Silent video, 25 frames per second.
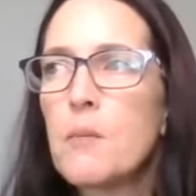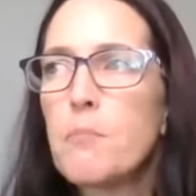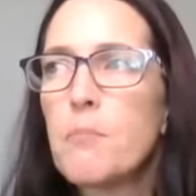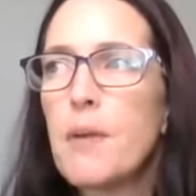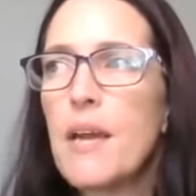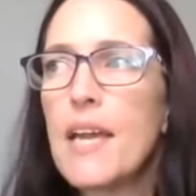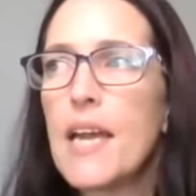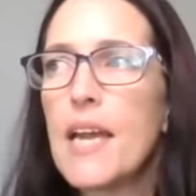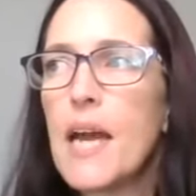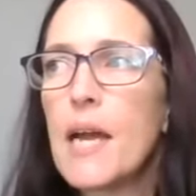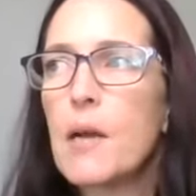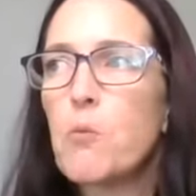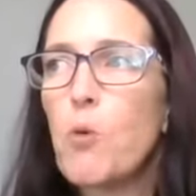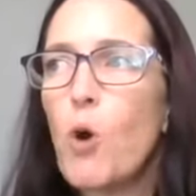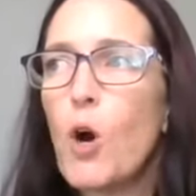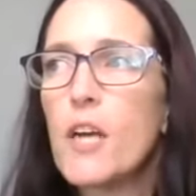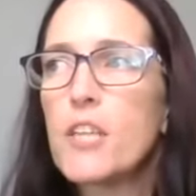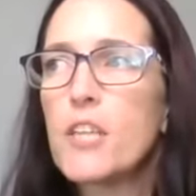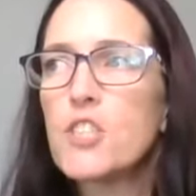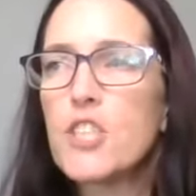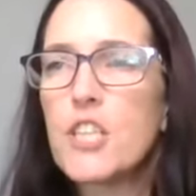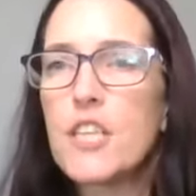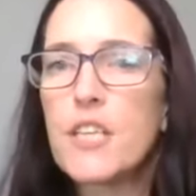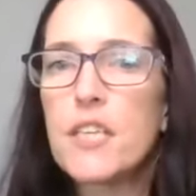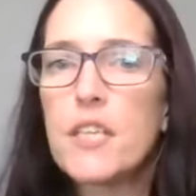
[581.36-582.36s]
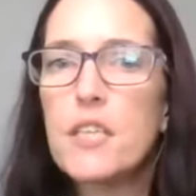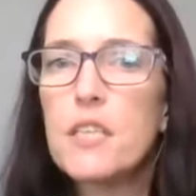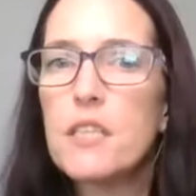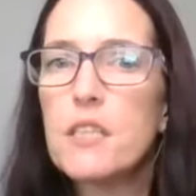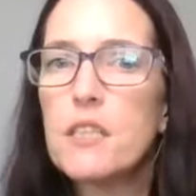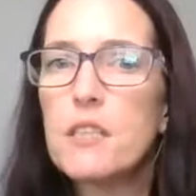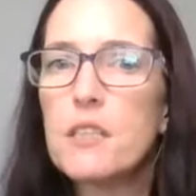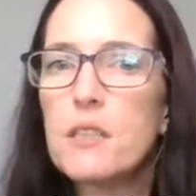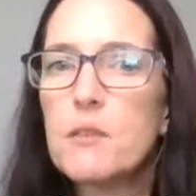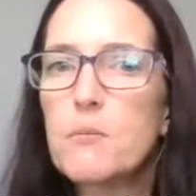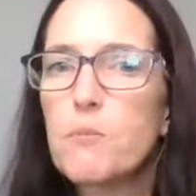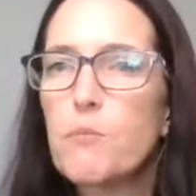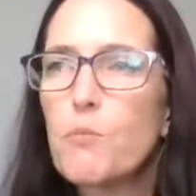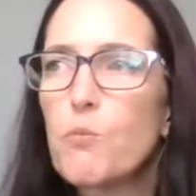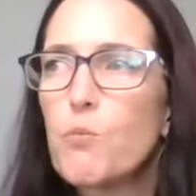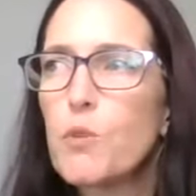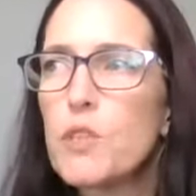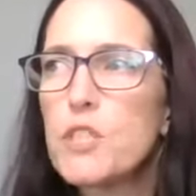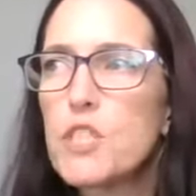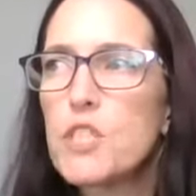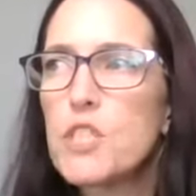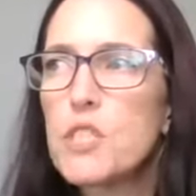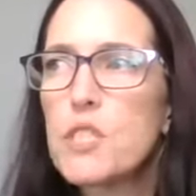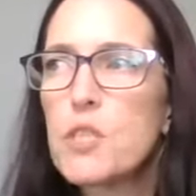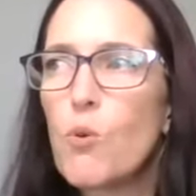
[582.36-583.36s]
PAYG,
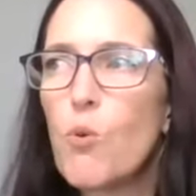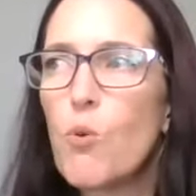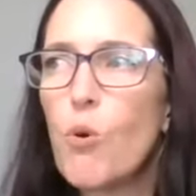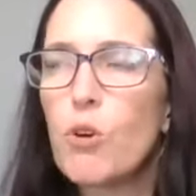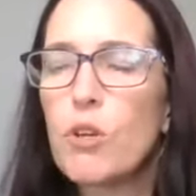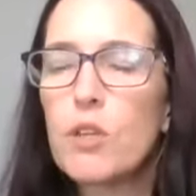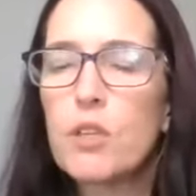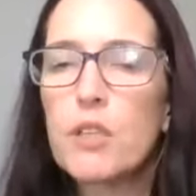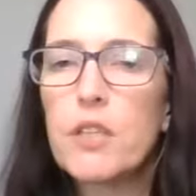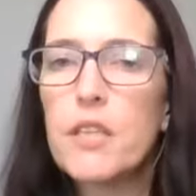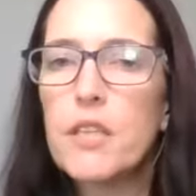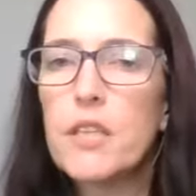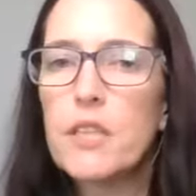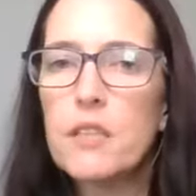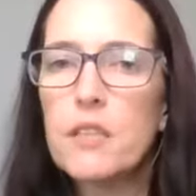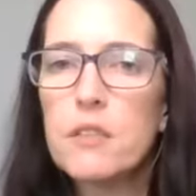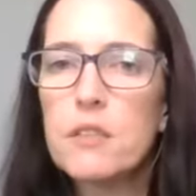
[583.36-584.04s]
which is quarterly?